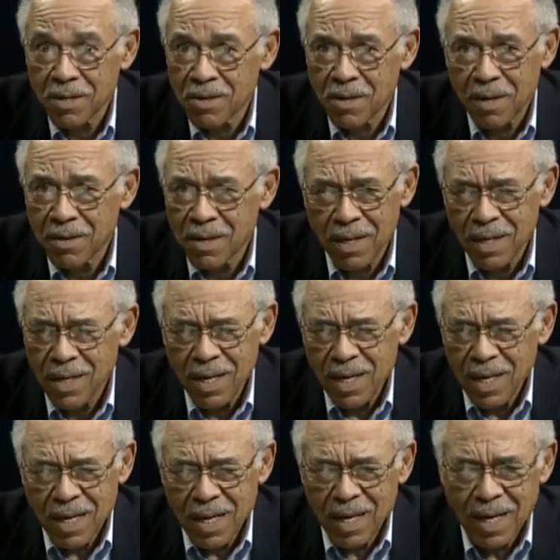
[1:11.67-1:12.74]
You know. I,
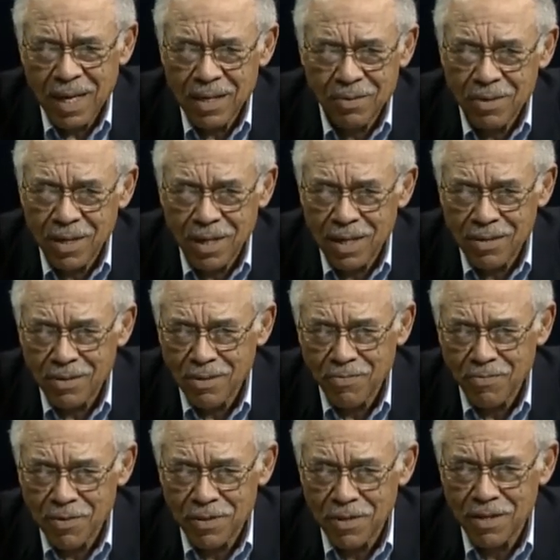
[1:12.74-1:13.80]
I, don't want to get so
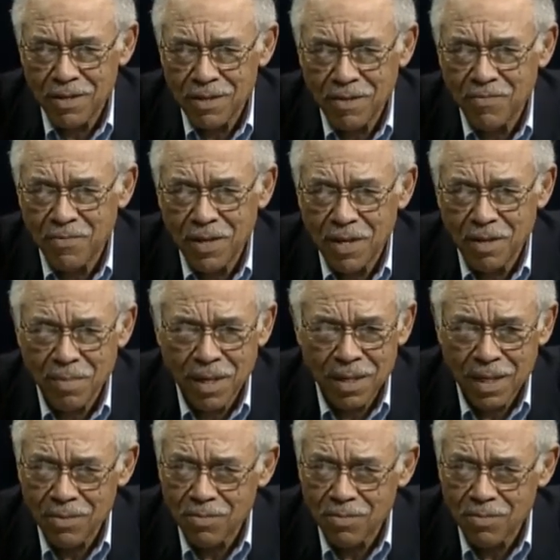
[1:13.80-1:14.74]
facetious and funny about this.